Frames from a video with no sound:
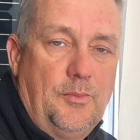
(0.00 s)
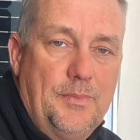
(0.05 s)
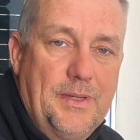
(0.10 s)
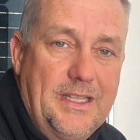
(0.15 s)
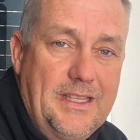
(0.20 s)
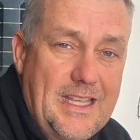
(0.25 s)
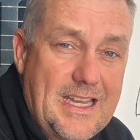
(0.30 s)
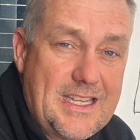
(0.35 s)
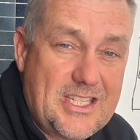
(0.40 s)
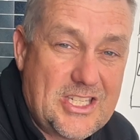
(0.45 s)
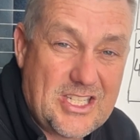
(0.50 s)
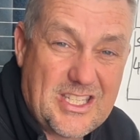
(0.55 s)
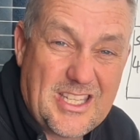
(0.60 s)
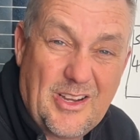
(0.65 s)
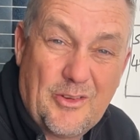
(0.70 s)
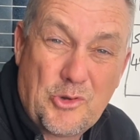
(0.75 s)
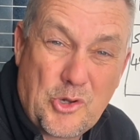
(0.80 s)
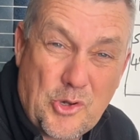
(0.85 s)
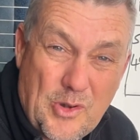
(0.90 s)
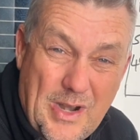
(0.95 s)
but that's just
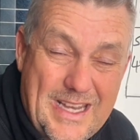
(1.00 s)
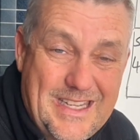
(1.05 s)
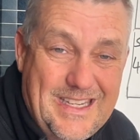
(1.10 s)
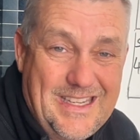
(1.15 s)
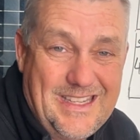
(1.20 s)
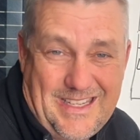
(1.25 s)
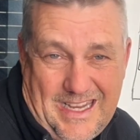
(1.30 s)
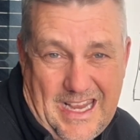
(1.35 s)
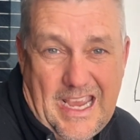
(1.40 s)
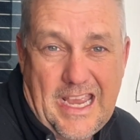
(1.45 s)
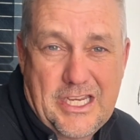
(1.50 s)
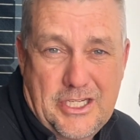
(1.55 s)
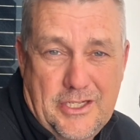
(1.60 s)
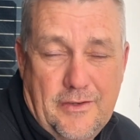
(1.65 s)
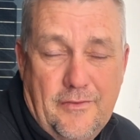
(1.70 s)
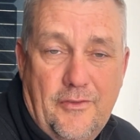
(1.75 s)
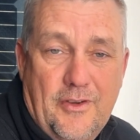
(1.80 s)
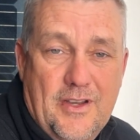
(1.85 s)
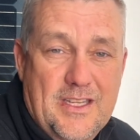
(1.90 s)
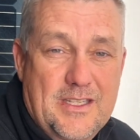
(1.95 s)
a great
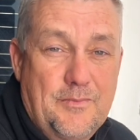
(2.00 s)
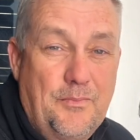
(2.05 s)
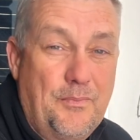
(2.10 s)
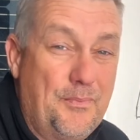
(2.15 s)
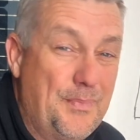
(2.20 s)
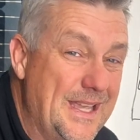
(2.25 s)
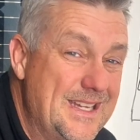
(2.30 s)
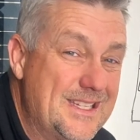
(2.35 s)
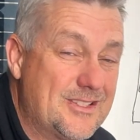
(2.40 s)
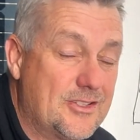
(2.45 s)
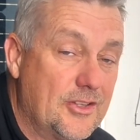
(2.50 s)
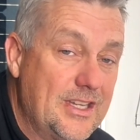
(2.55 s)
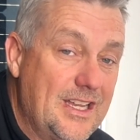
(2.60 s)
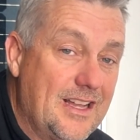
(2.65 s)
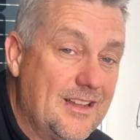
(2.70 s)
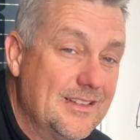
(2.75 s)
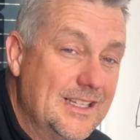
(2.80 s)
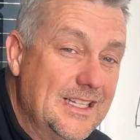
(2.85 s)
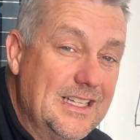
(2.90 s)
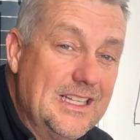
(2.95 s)
indication for us based on
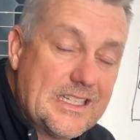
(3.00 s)
our